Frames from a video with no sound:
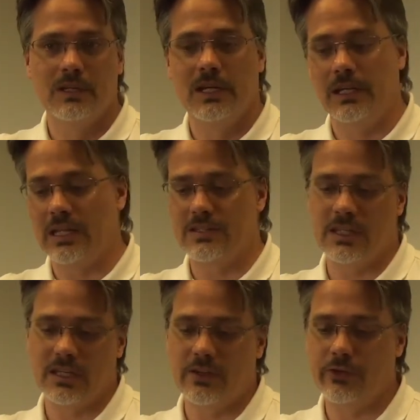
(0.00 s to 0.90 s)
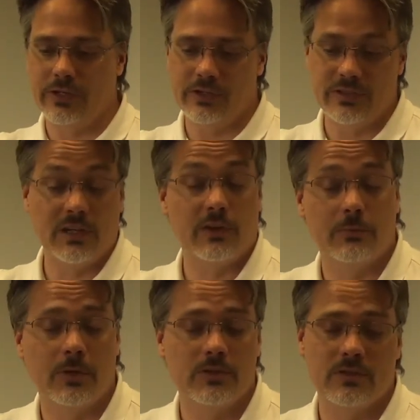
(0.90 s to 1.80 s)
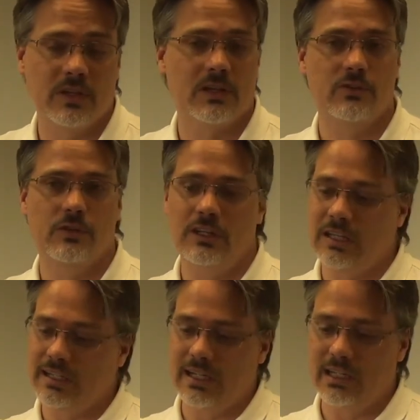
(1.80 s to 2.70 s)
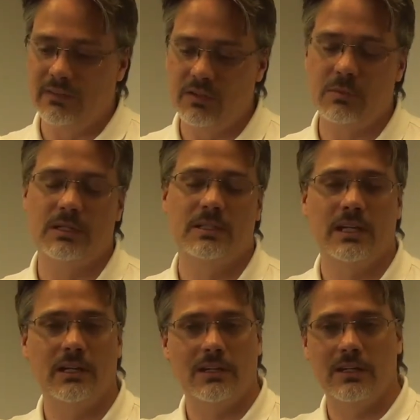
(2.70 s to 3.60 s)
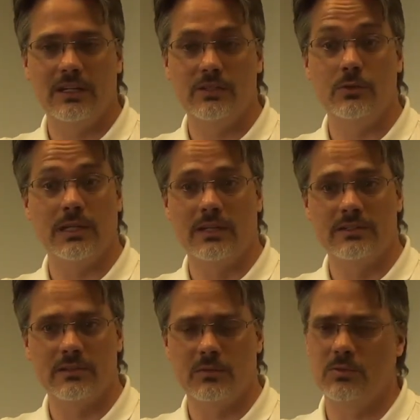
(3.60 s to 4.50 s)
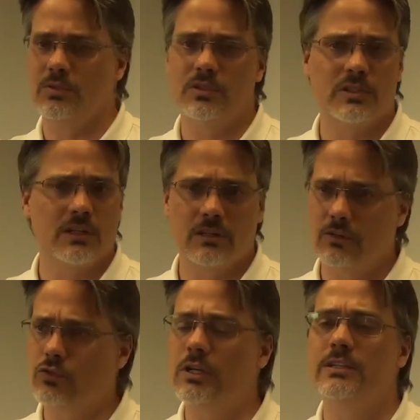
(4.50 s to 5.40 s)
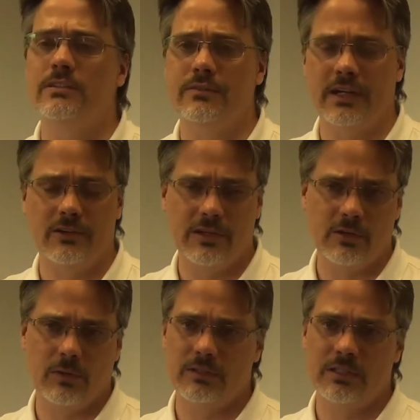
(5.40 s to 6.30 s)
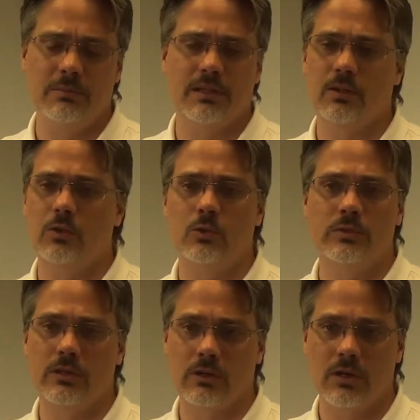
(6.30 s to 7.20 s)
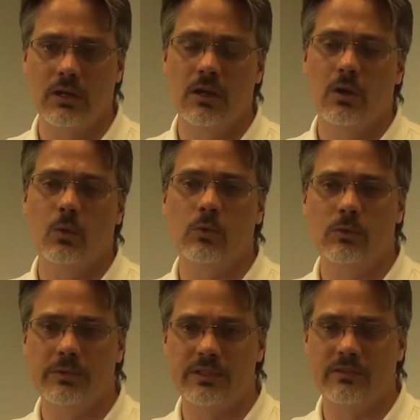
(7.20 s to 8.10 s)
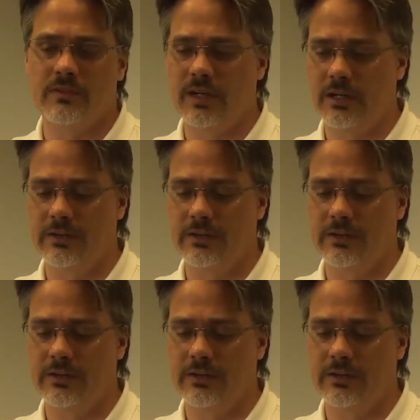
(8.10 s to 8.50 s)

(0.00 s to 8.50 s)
And that's like other years in other parts of the country. I lived in Montana in 2000, which was just a crazy fire year where it seemed like the whole entire world was on fire.